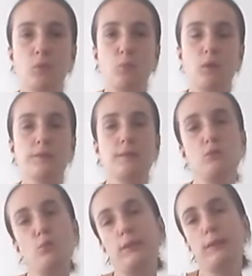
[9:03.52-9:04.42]
What
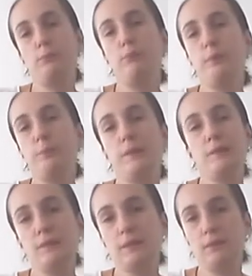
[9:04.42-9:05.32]
do I keep
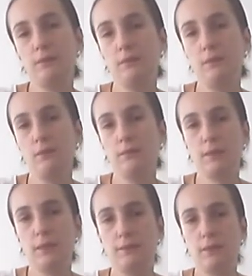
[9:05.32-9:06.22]
repeating
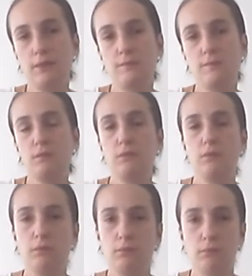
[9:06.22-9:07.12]
that I
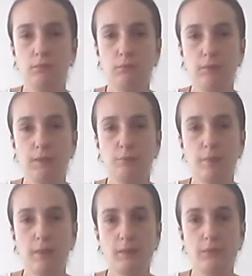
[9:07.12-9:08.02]
still get
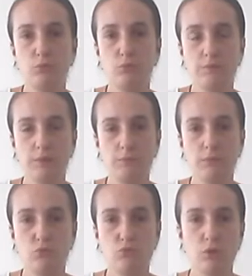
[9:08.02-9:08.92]
back into the same
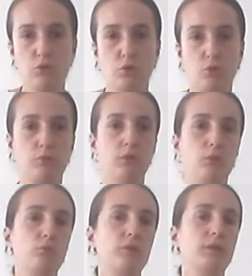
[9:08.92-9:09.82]
situation over and
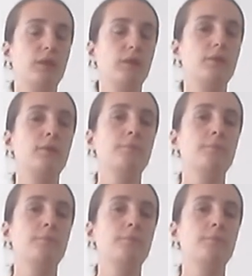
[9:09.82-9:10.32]
over again?